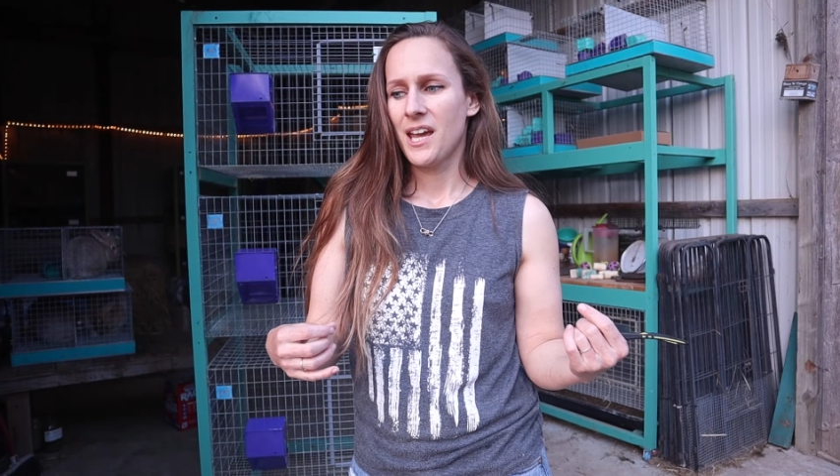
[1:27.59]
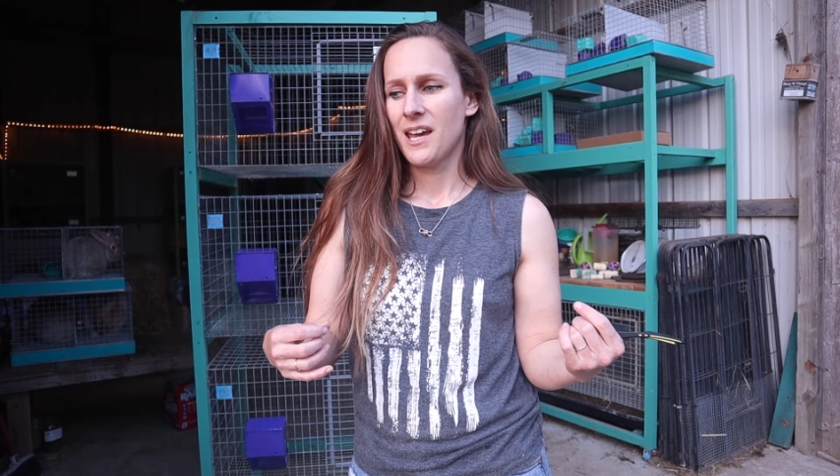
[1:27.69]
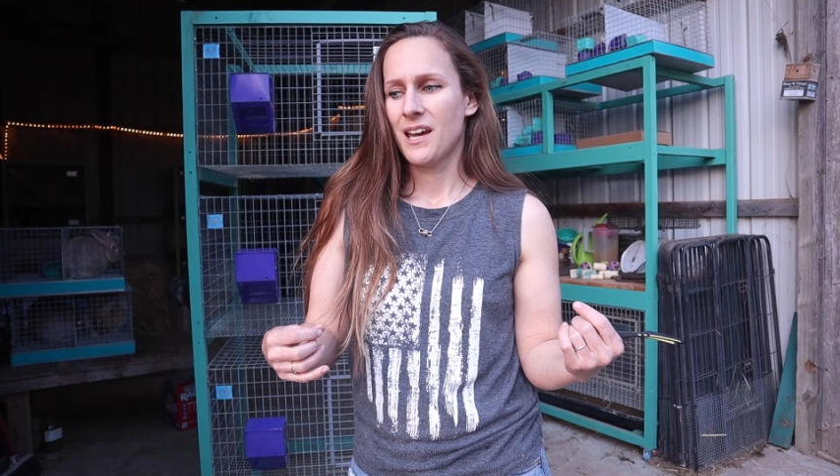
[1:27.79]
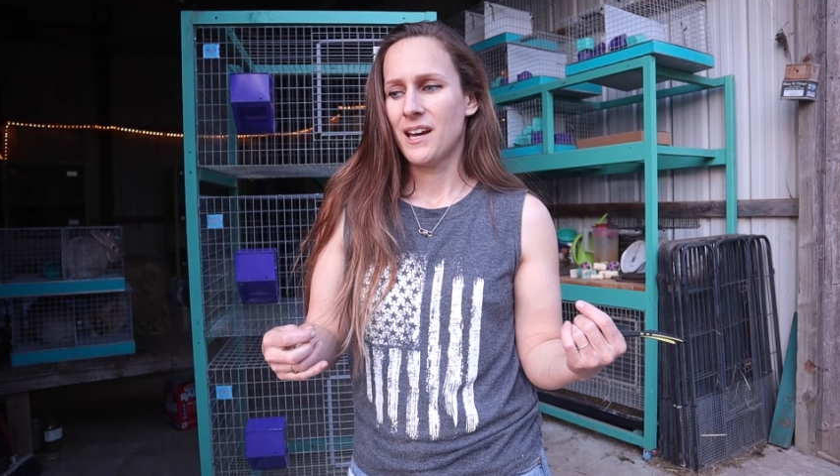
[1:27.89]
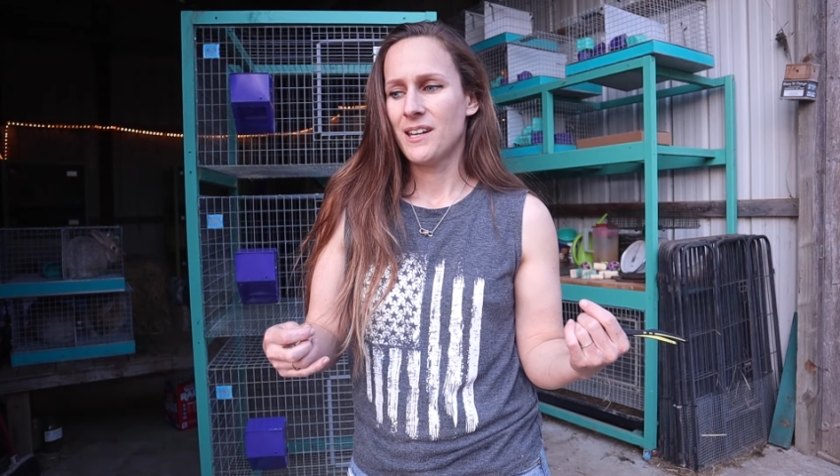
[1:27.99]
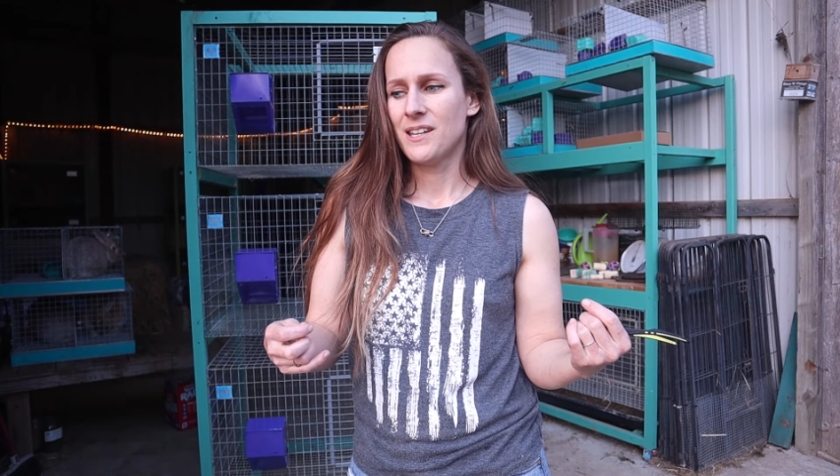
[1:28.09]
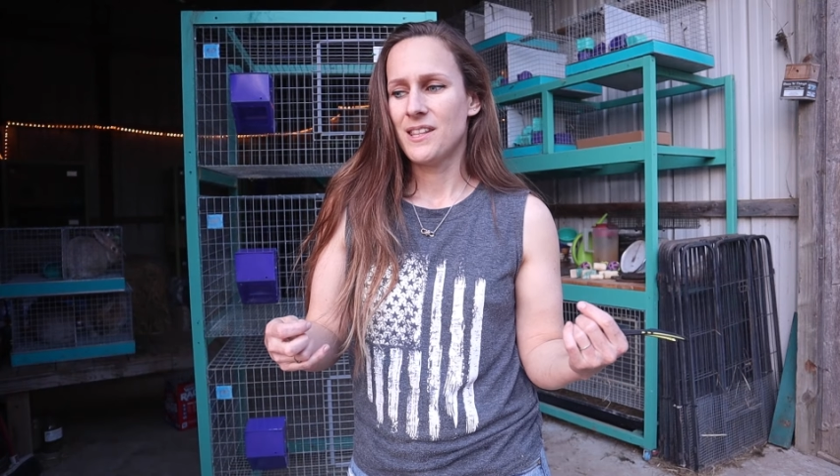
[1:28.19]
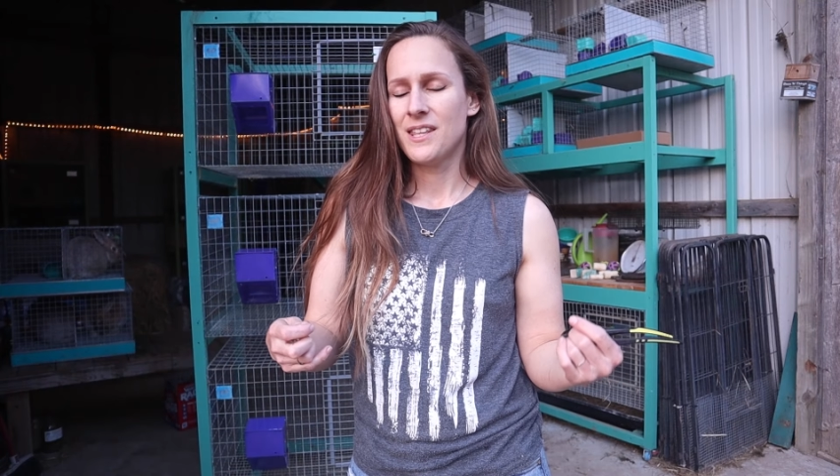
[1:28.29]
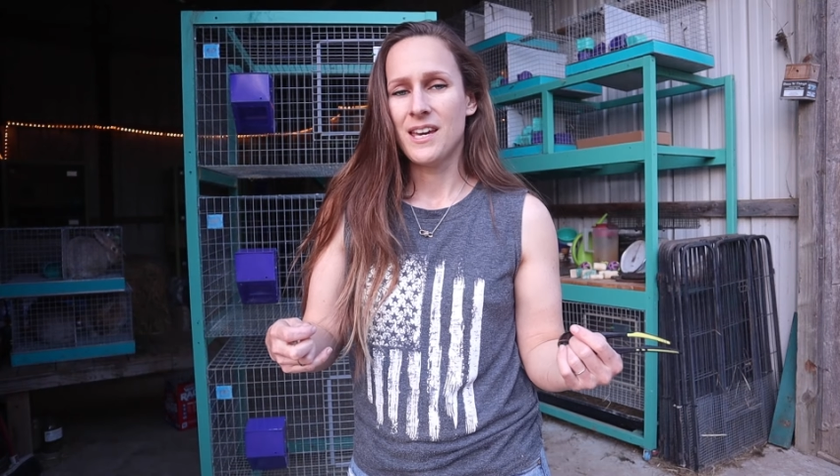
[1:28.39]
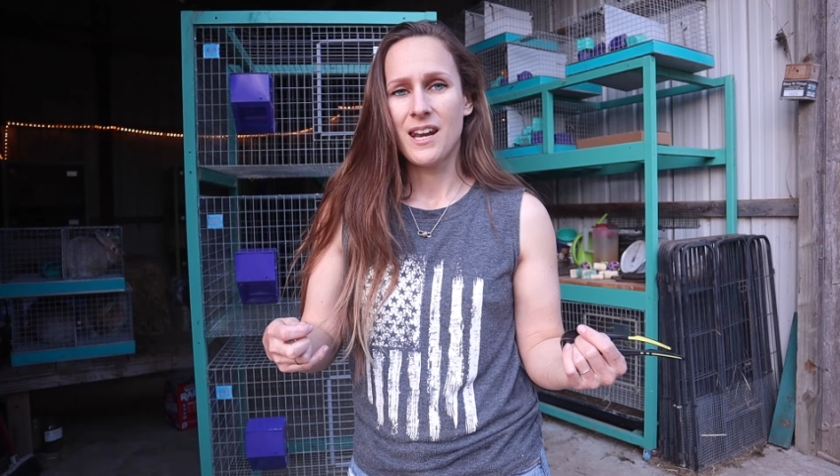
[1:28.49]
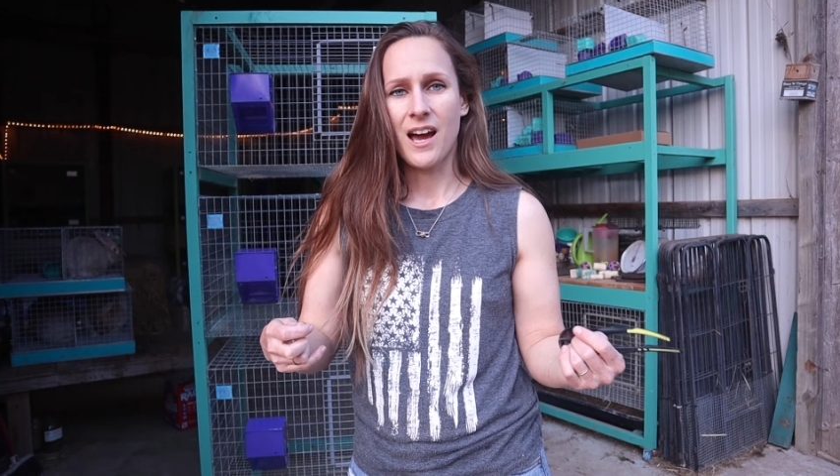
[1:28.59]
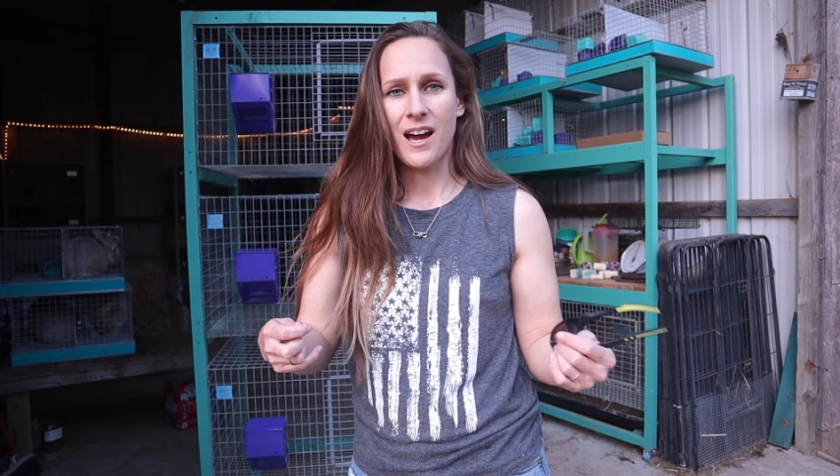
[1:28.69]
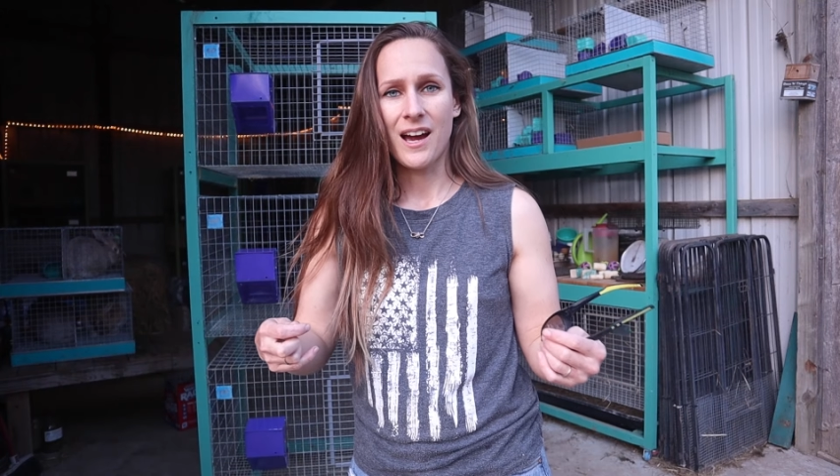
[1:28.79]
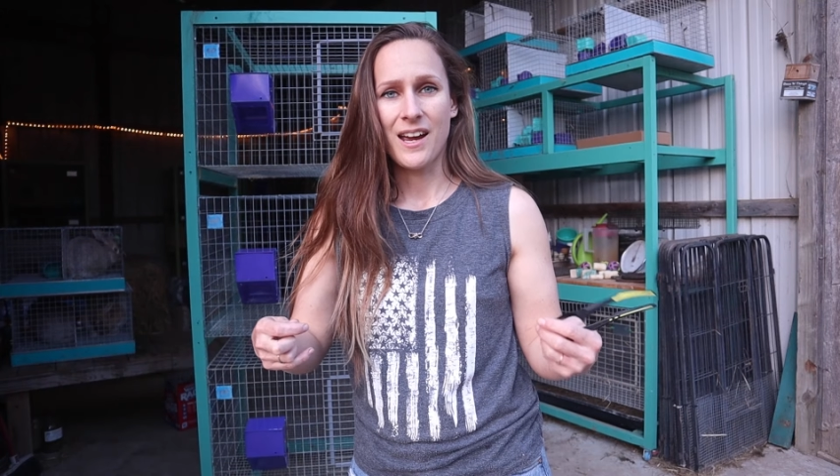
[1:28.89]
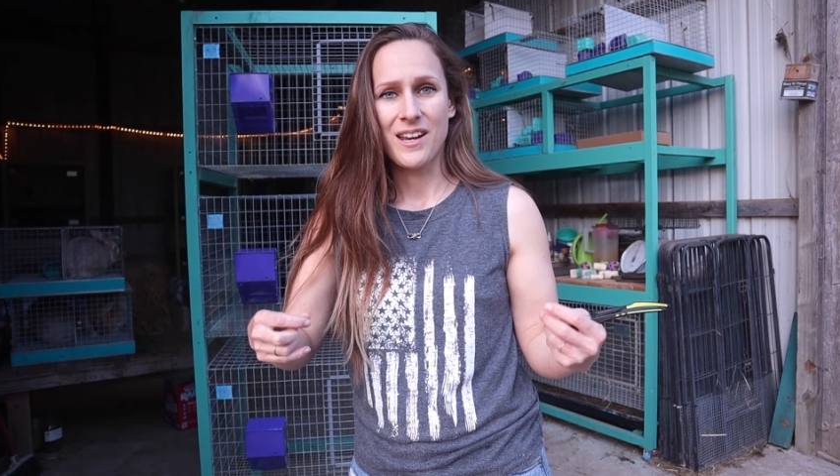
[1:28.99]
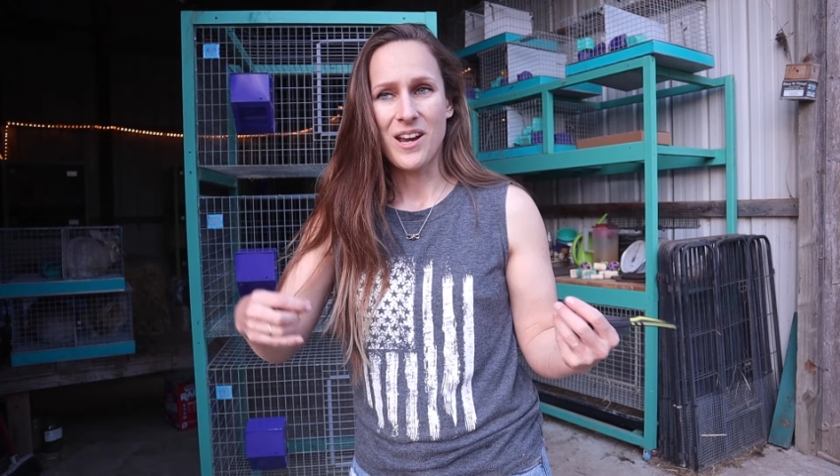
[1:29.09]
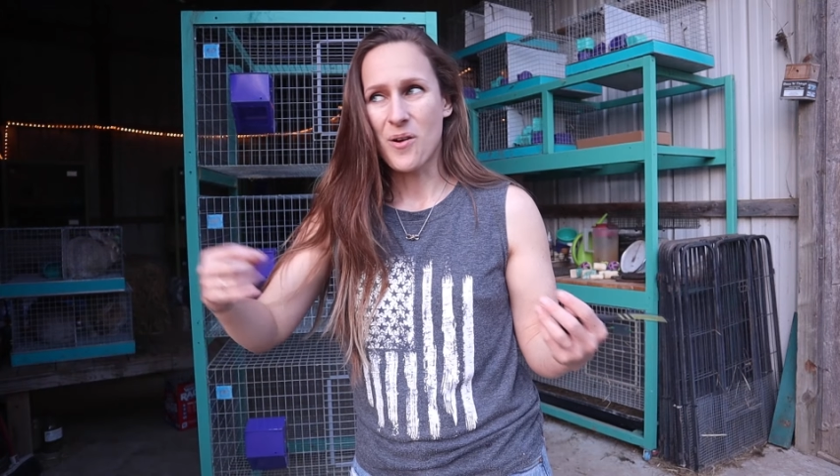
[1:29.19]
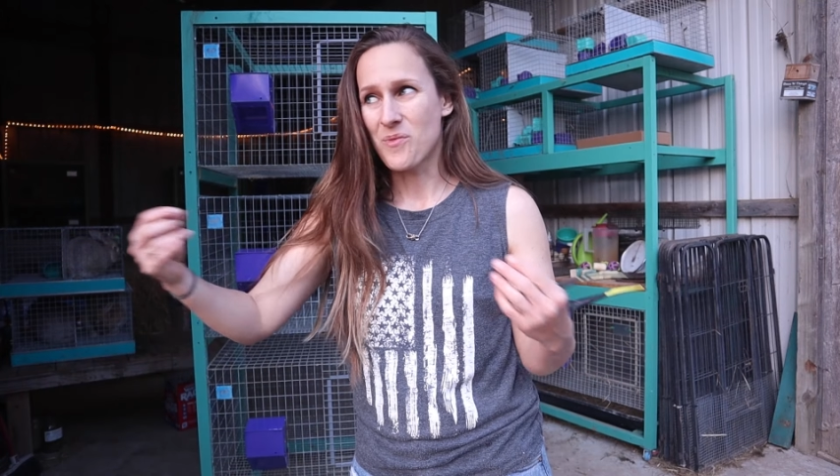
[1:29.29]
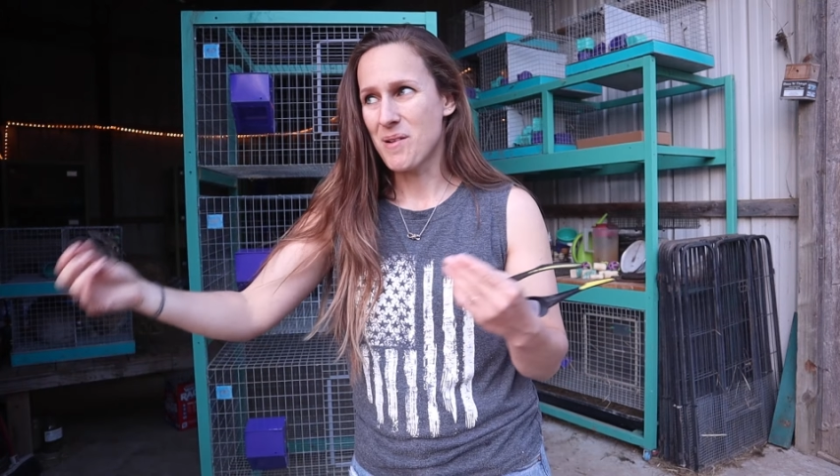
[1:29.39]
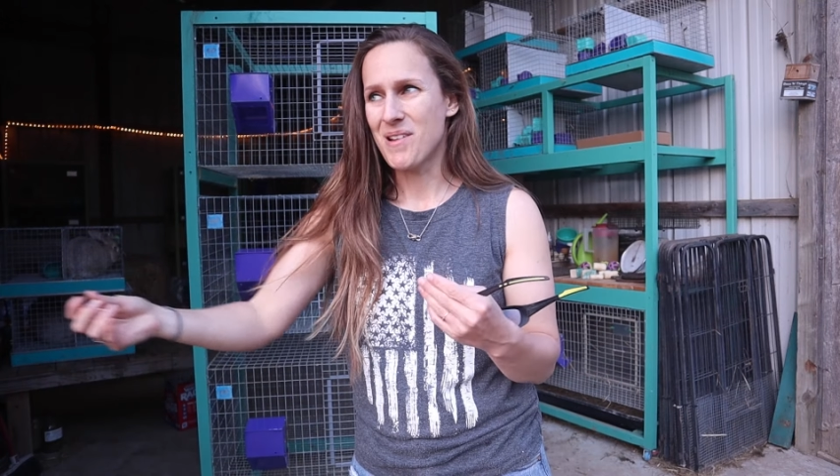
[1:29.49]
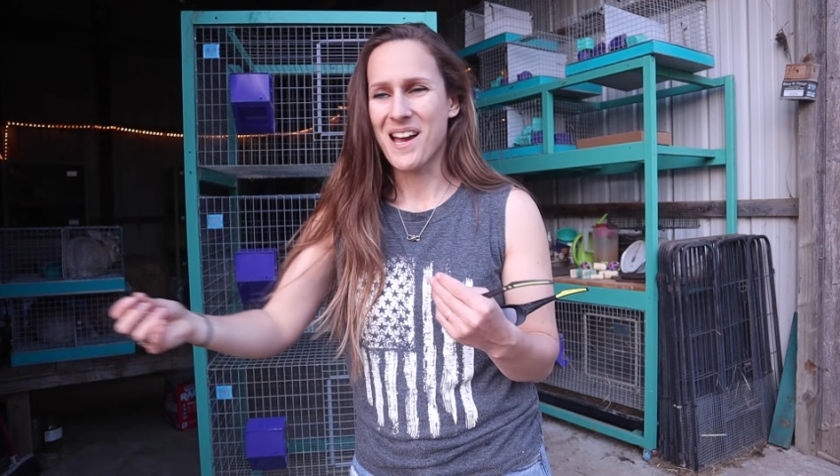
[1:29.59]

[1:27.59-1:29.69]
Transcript: and then I got right